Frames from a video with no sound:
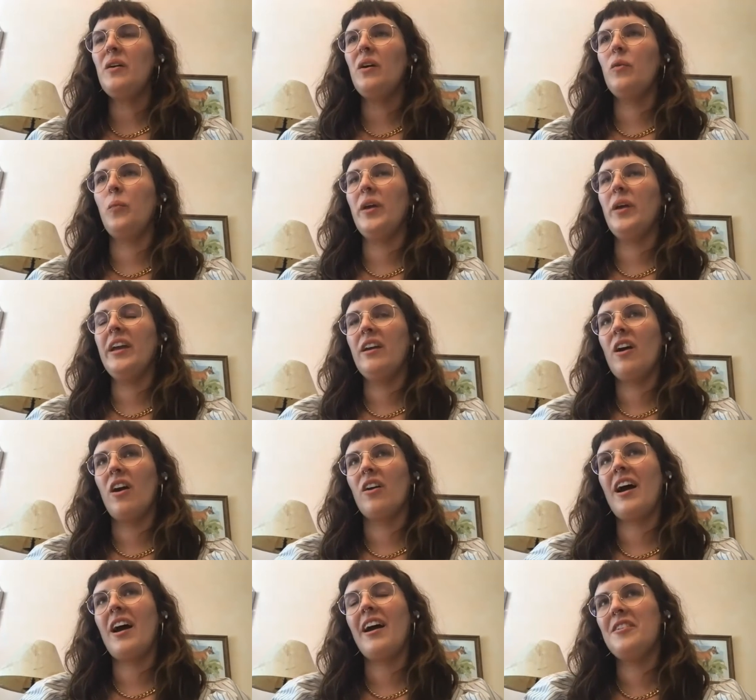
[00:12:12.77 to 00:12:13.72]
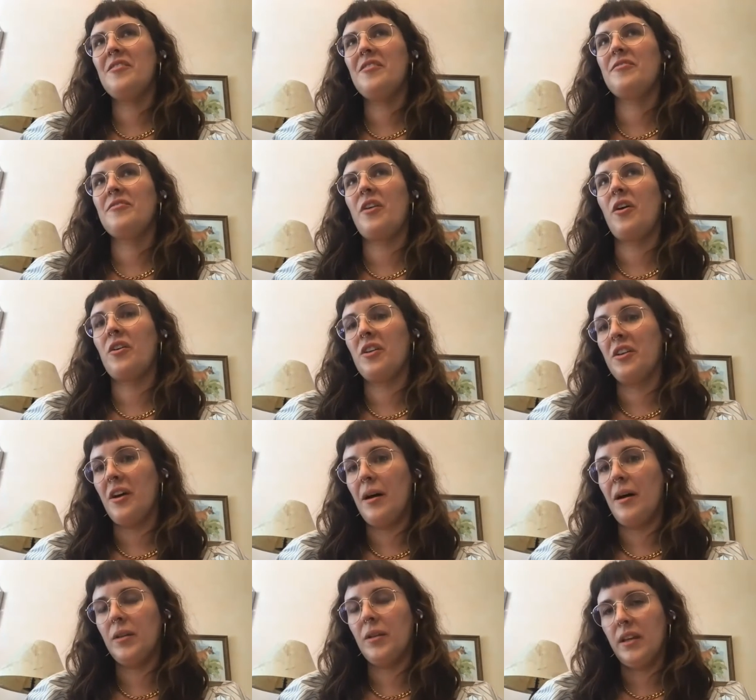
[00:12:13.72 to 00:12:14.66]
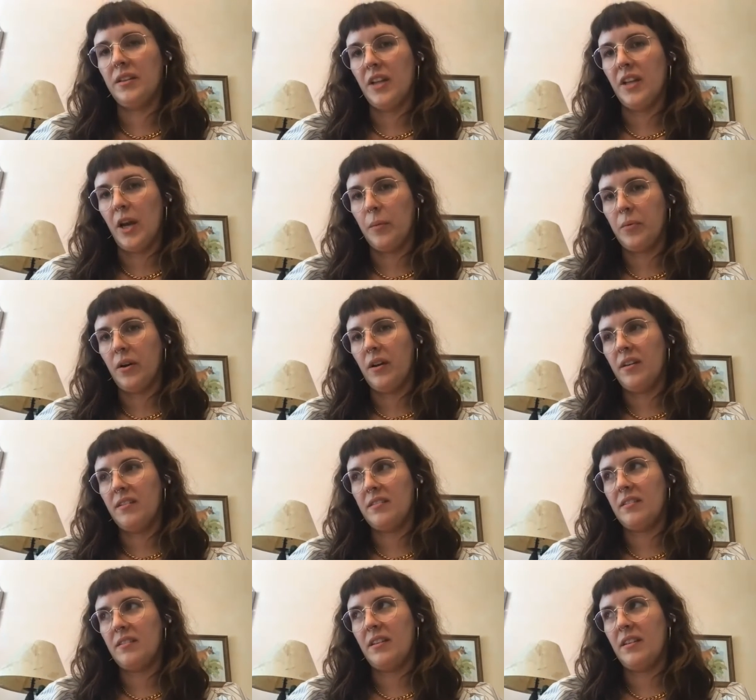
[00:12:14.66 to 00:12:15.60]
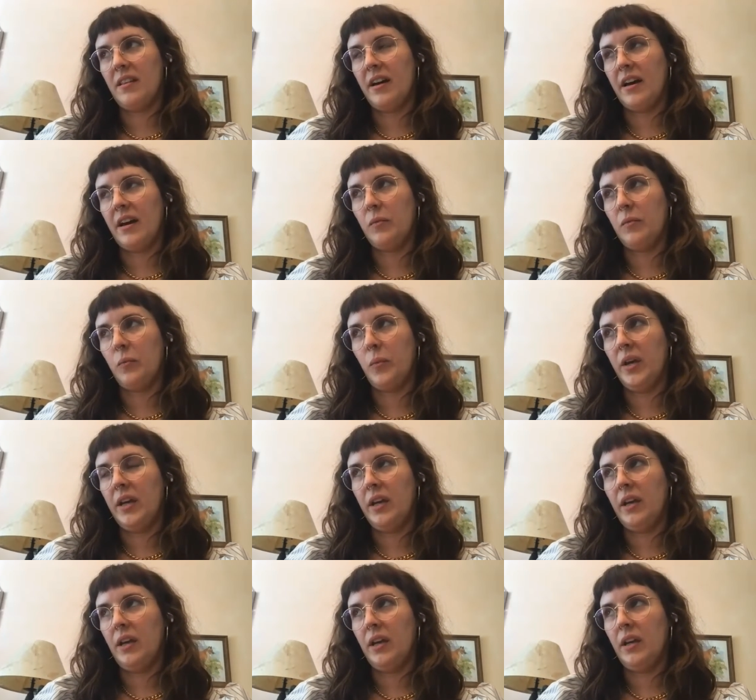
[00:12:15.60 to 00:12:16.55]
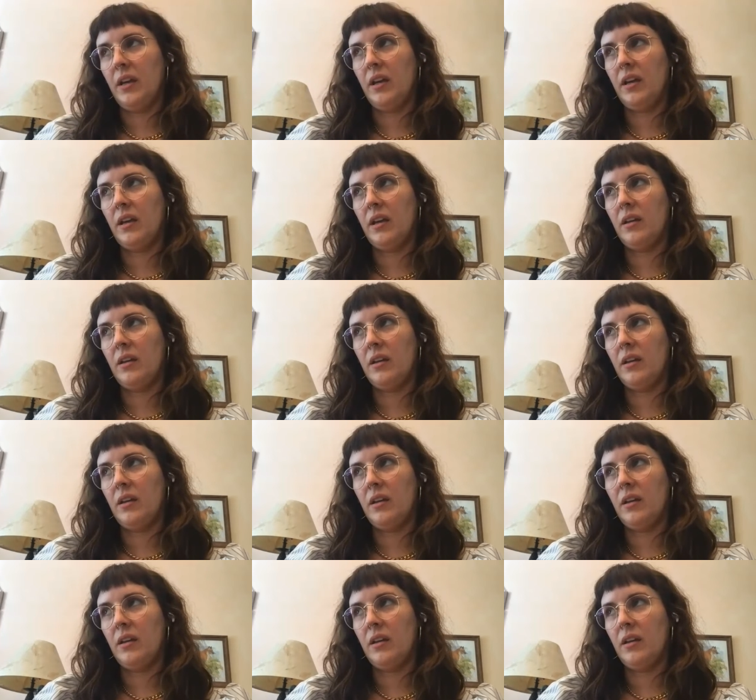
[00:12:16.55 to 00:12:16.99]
We are an anomaly in libraries in that we